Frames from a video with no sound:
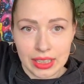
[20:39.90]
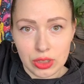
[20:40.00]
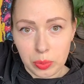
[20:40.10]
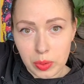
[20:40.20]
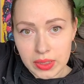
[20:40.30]
you
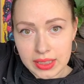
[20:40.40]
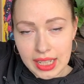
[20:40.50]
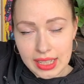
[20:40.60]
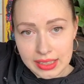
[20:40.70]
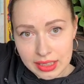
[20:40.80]
know, put it
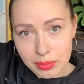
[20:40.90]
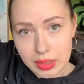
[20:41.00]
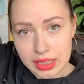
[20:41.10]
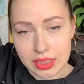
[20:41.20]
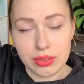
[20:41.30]
a little
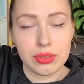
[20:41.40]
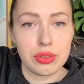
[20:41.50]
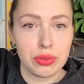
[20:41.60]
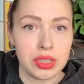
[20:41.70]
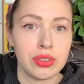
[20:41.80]
bit into
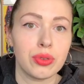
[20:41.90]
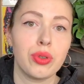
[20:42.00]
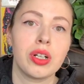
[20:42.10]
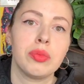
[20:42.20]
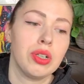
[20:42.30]
the rooting
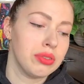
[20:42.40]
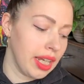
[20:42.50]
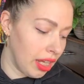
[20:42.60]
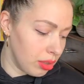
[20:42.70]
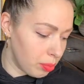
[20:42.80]
hormone
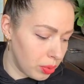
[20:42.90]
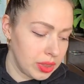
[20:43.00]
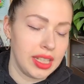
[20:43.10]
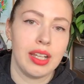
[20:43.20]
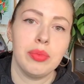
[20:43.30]
and
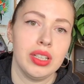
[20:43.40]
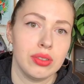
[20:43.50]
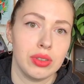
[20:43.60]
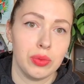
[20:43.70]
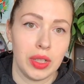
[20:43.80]
put them
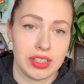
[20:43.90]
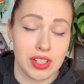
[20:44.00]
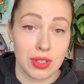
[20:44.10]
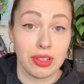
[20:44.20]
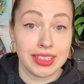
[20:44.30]
into the water.
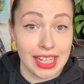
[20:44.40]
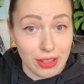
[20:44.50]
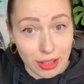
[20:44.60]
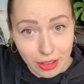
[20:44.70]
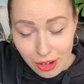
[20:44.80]
So I'll
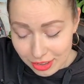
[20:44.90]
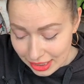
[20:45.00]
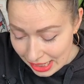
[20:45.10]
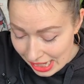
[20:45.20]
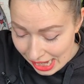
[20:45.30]
take you
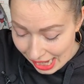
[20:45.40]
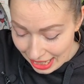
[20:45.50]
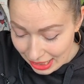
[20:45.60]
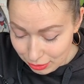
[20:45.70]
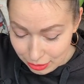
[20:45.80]
along
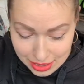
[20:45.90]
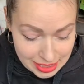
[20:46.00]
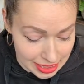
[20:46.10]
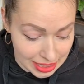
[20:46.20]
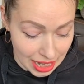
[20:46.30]
and we'll
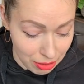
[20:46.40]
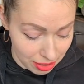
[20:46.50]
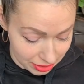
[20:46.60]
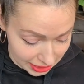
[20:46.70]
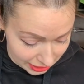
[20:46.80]
see how
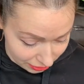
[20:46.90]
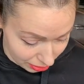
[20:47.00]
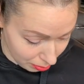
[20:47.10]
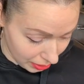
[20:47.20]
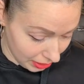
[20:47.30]
everything
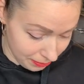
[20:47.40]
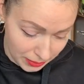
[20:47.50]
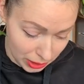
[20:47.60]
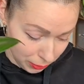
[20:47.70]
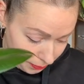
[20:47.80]
will be,
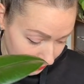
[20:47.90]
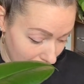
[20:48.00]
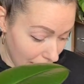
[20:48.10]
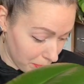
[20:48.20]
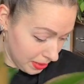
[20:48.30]
you know,
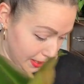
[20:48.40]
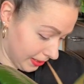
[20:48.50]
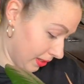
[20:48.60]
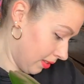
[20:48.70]
happening.